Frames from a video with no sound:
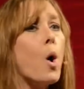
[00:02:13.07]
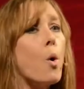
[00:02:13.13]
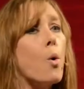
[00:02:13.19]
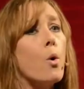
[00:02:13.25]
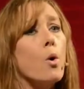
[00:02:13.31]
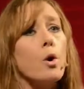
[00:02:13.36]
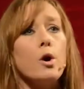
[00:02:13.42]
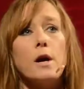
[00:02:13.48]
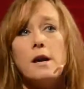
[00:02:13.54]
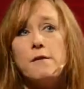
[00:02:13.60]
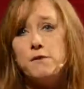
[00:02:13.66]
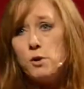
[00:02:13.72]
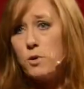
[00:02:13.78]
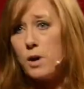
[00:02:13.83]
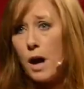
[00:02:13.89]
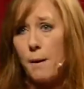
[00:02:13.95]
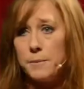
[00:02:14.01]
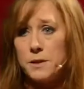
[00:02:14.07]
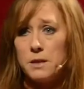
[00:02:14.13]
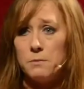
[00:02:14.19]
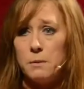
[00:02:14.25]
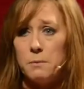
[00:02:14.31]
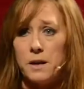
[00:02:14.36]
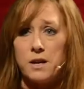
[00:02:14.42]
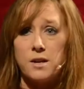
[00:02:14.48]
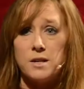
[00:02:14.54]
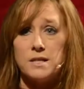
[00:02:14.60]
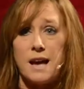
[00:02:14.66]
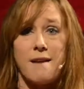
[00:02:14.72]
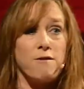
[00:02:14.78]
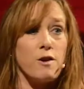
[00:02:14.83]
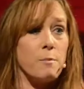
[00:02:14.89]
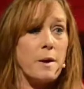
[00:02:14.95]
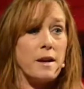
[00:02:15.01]
or if you come to me because
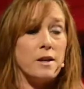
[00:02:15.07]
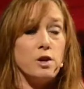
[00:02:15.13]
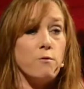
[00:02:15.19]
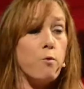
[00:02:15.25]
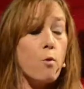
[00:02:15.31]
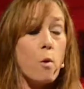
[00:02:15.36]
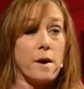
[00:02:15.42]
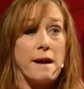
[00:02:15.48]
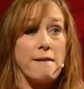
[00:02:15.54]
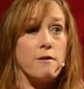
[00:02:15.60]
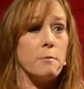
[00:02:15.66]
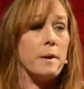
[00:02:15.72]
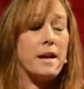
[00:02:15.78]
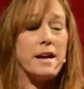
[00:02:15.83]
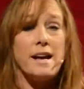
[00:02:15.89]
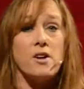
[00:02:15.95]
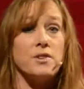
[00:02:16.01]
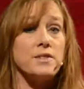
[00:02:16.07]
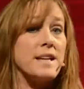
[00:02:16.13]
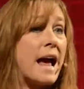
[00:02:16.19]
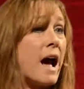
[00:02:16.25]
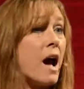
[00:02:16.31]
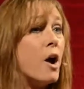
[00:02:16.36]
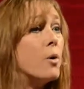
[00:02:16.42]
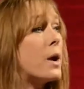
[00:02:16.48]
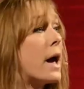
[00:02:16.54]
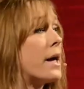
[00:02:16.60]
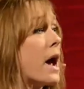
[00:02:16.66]
you've worn everybody else out.